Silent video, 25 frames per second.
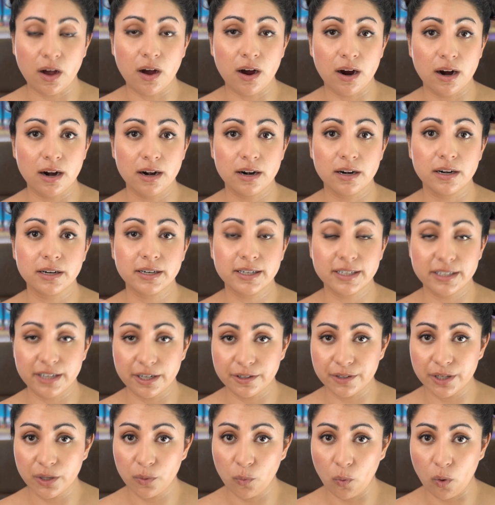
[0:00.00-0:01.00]
are
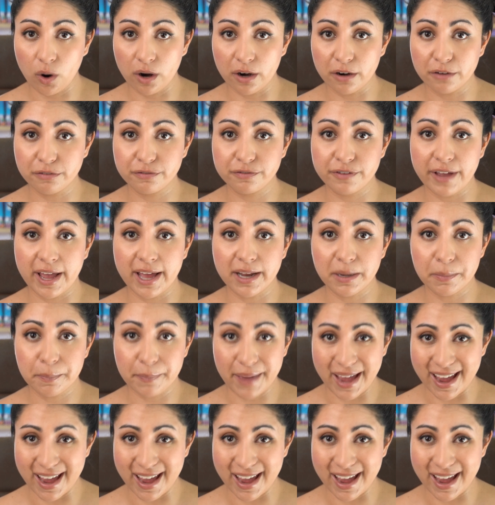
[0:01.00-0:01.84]
Canary Wharf and